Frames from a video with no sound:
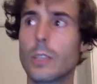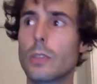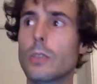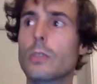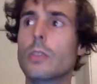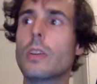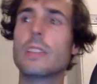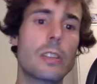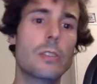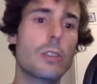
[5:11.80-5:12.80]
user
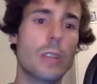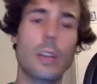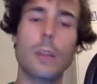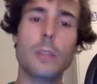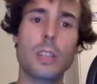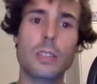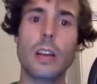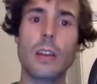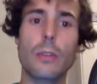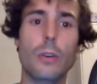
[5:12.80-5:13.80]
is just an object
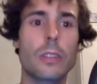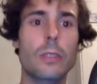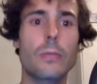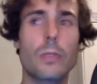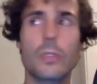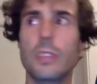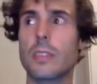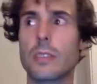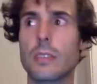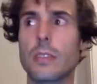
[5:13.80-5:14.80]
I've created for this
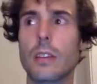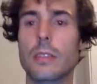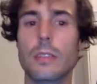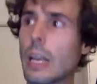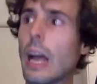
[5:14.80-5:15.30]
exercise,